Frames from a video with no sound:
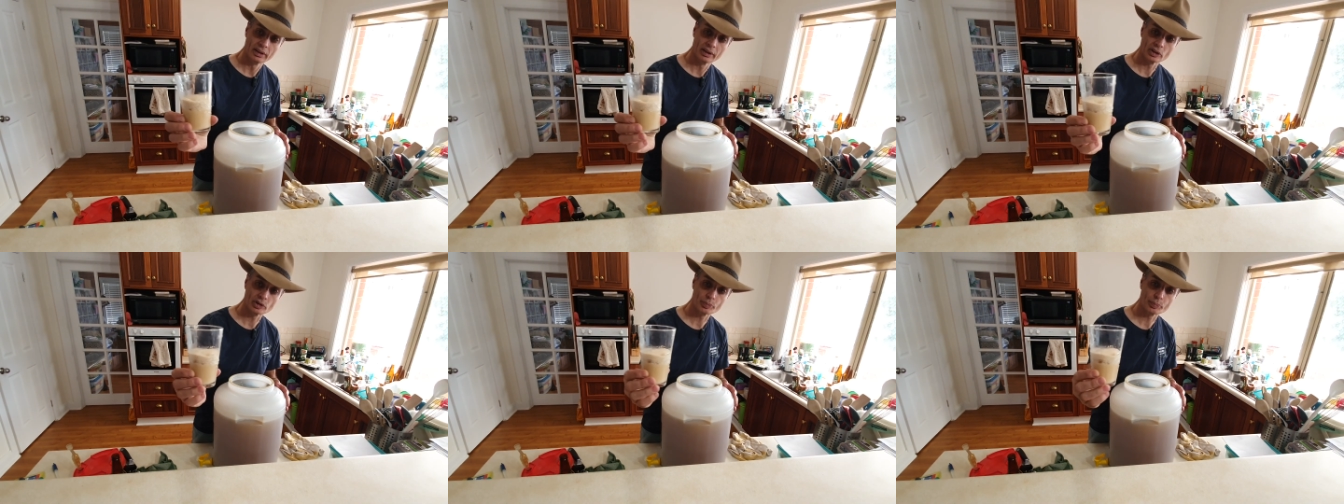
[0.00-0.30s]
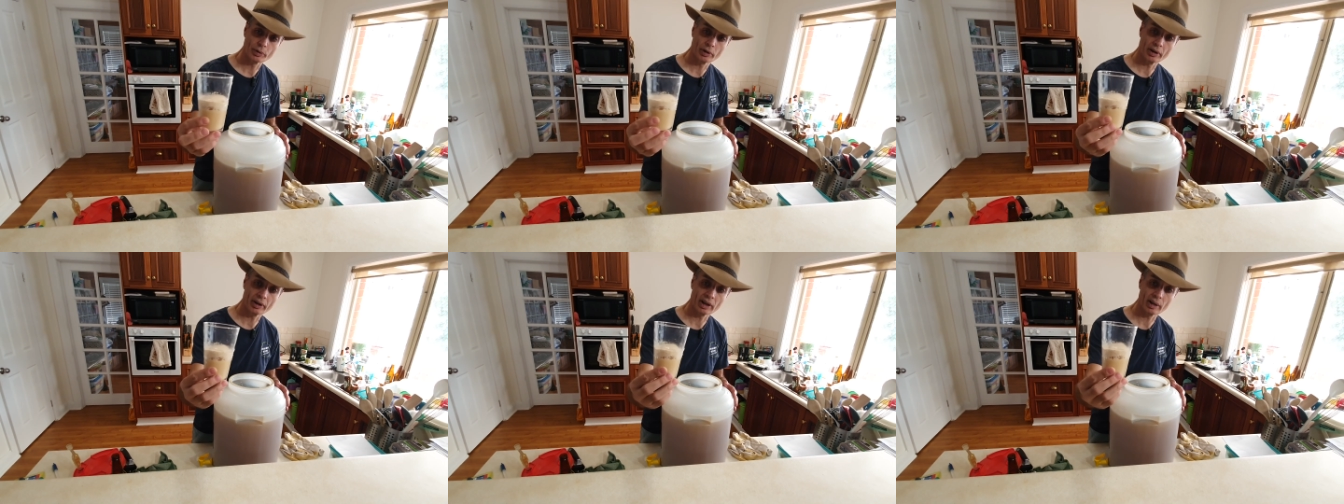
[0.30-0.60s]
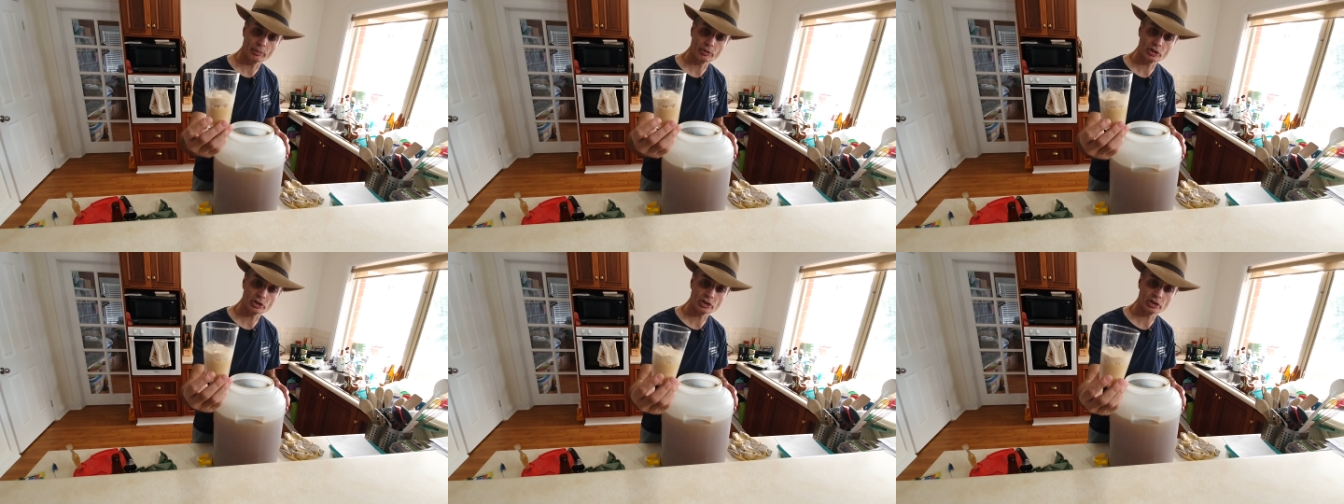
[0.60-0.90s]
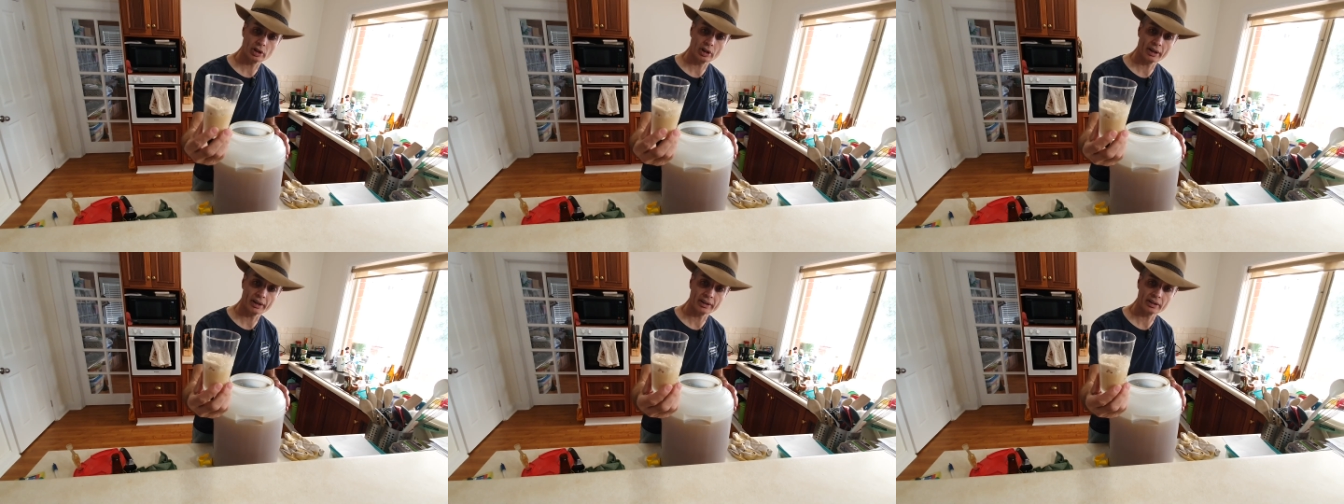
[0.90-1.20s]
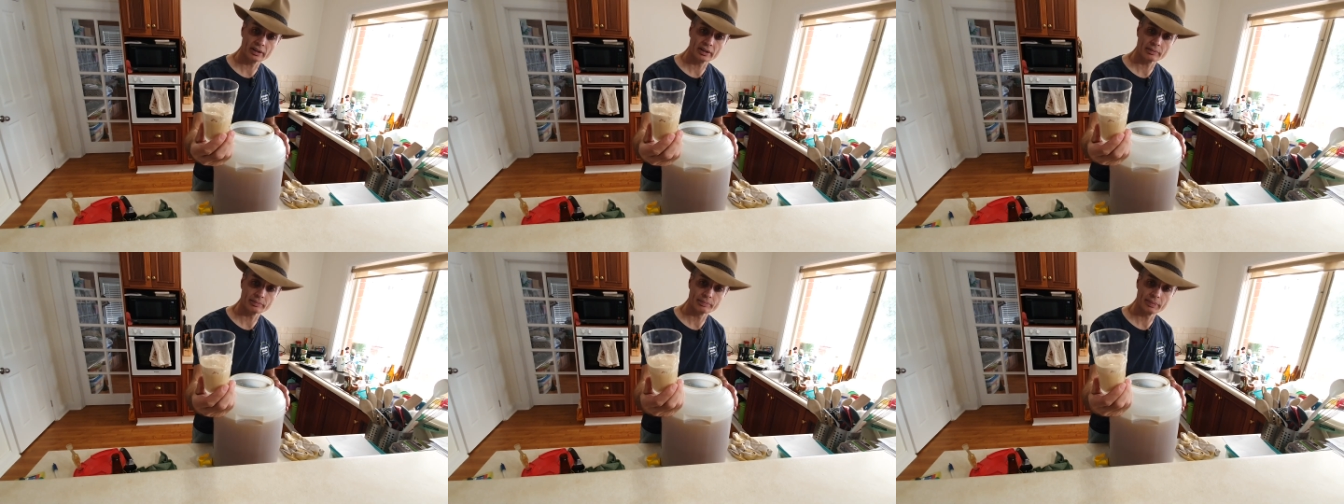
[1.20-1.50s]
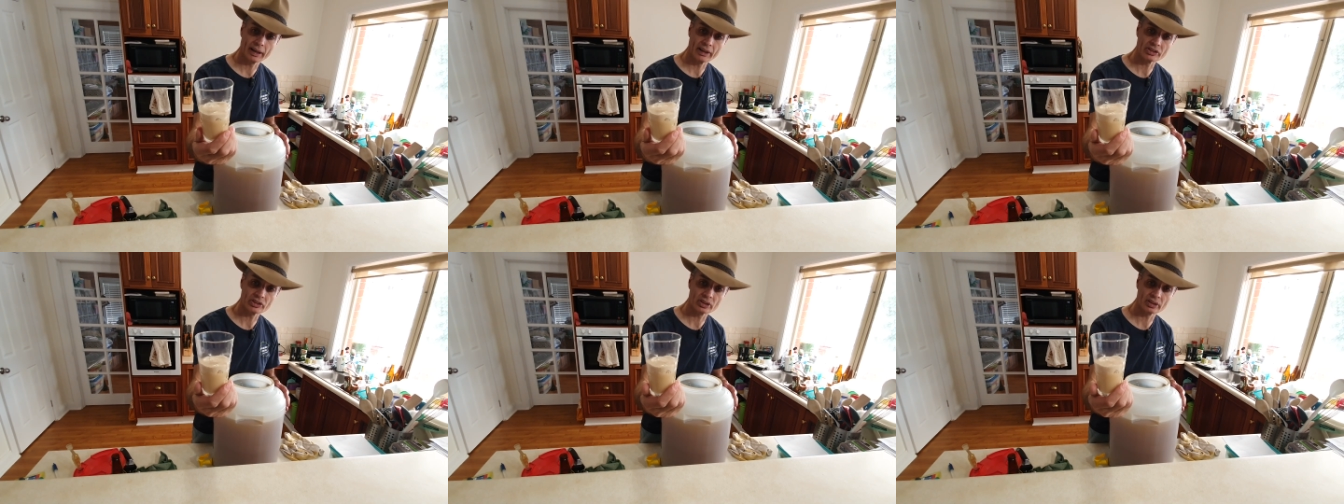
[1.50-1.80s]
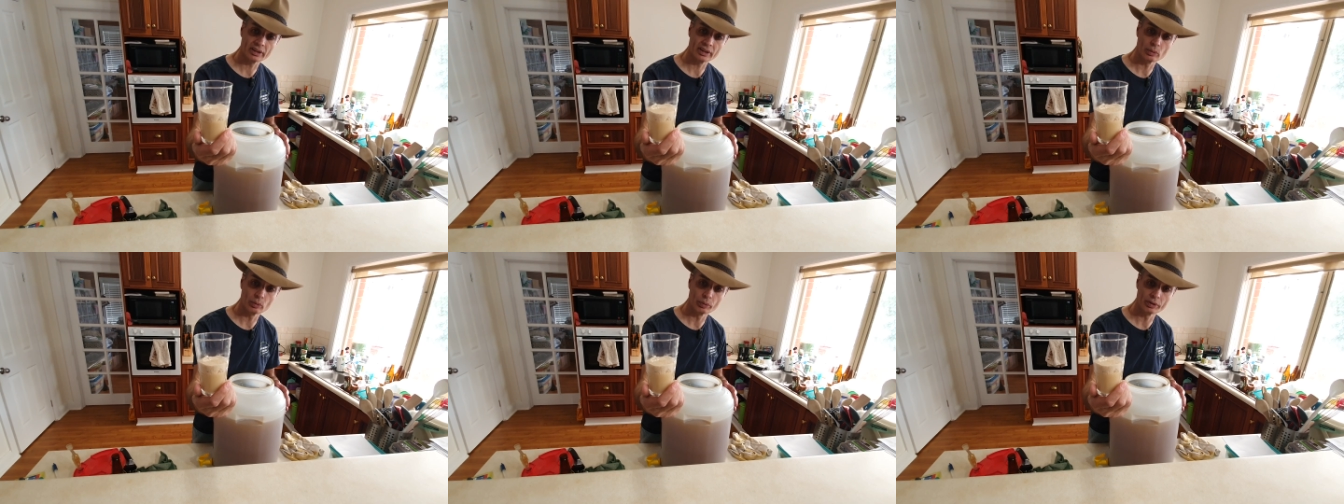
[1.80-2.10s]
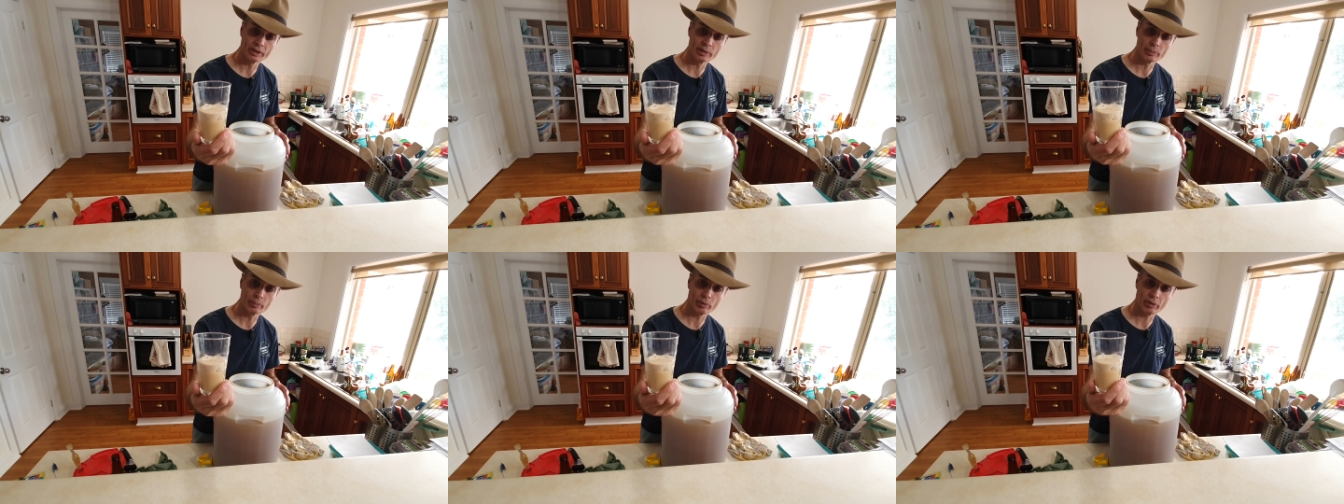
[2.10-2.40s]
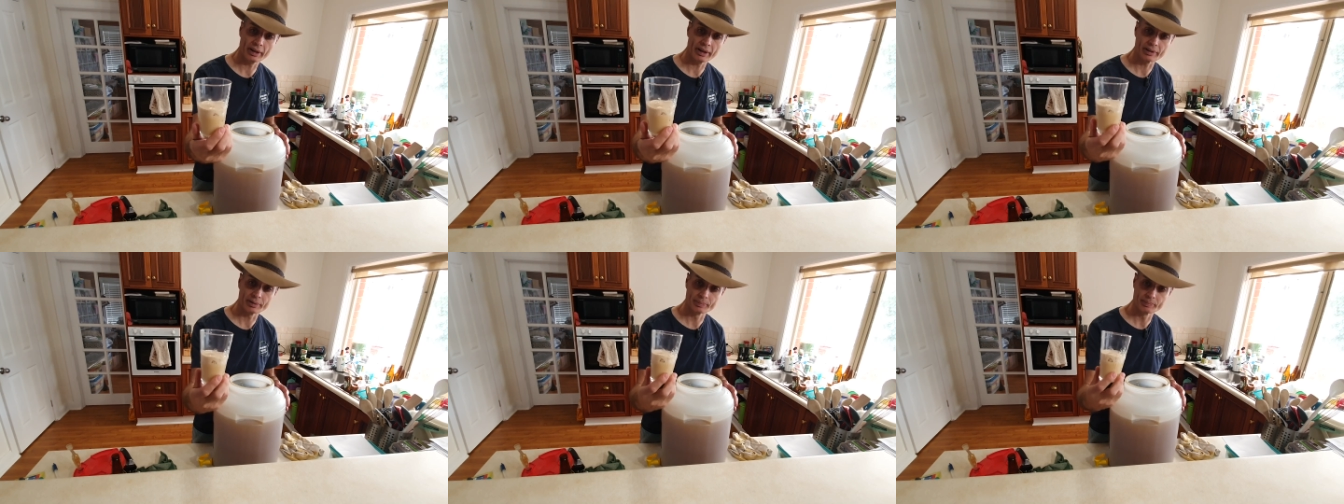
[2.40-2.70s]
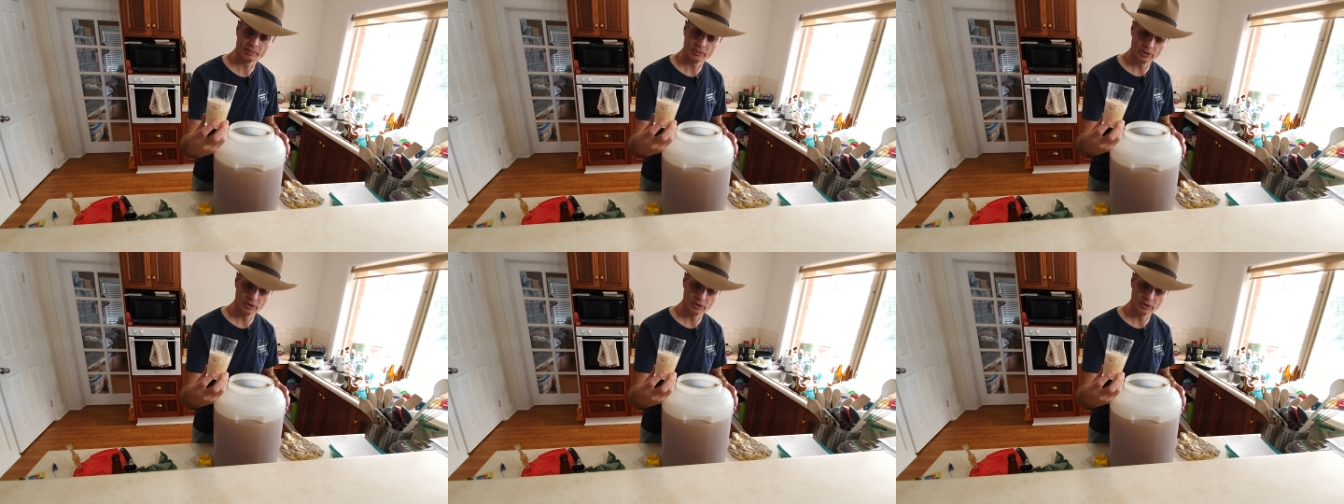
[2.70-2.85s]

It's blown up just like basically it would in bread.